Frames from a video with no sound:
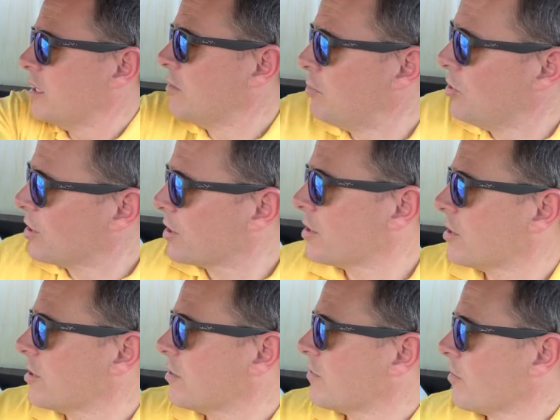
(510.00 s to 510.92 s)
book
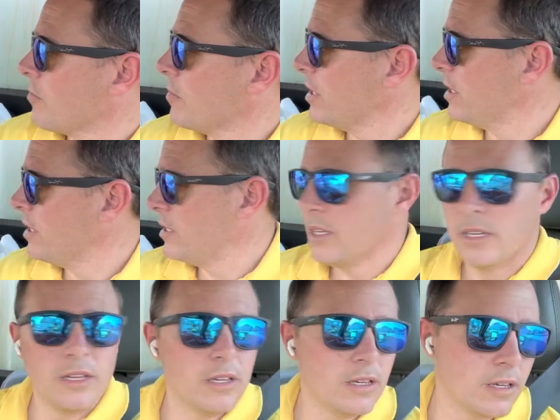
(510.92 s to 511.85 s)
for me
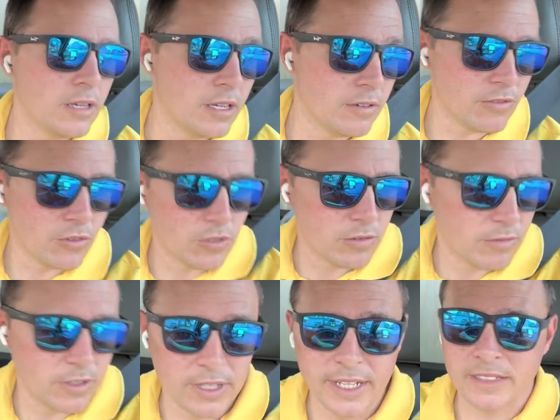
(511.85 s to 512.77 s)
and for
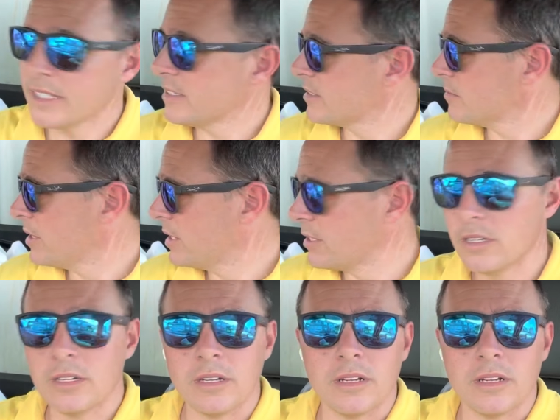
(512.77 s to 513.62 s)
the next estimator.